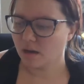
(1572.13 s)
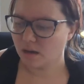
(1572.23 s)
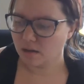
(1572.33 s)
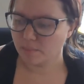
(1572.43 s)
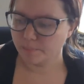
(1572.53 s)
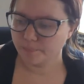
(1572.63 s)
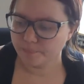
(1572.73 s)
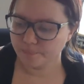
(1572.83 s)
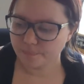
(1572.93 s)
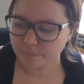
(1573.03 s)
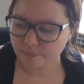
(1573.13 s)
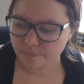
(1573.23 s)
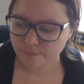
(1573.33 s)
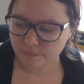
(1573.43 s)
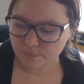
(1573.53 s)
And
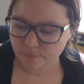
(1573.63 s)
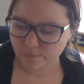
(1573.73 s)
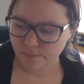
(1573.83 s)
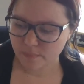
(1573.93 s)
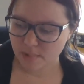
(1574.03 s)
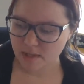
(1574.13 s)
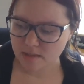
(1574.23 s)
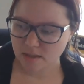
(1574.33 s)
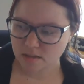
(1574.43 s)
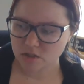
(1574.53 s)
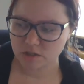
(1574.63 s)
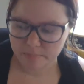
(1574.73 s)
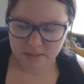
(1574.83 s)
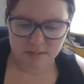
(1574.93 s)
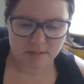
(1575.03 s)
then she
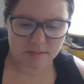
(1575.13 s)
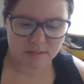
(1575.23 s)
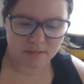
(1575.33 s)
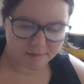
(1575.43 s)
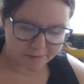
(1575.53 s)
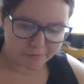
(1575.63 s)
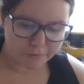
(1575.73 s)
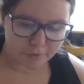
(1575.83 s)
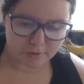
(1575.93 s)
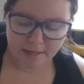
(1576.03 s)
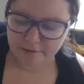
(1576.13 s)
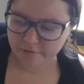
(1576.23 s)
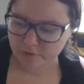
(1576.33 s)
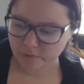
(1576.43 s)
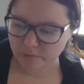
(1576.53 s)
meets the love of her life,
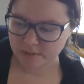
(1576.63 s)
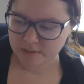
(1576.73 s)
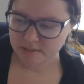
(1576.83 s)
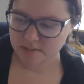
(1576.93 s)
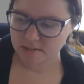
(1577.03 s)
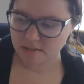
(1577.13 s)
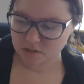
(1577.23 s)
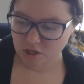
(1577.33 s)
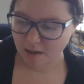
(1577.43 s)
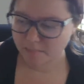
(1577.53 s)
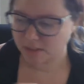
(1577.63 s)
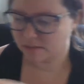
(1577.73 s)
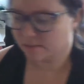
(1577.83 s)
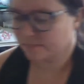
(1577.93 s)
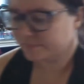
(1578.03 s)
who is the shaman.